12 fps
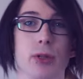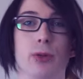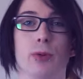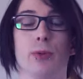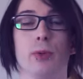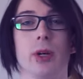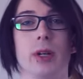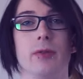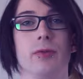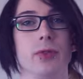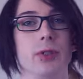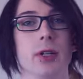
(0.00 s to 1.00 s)
do
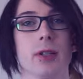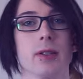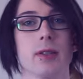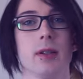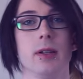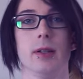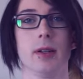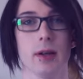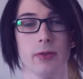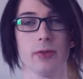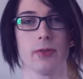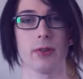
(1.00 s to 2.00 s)
with just
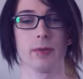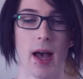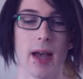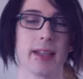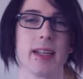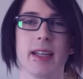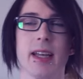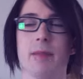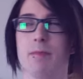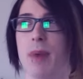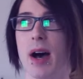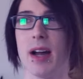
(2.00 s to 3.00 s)
enough, I can
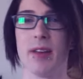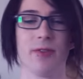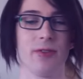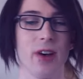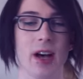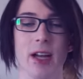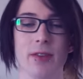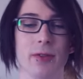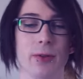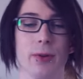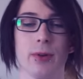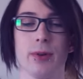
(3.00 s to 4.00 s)
get by
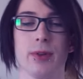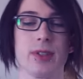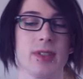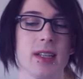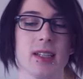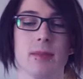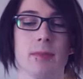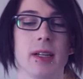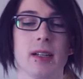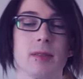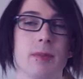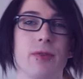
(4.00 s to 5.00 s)
5 or 6
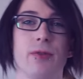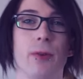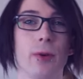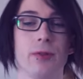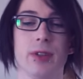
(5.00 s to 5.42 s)
meals before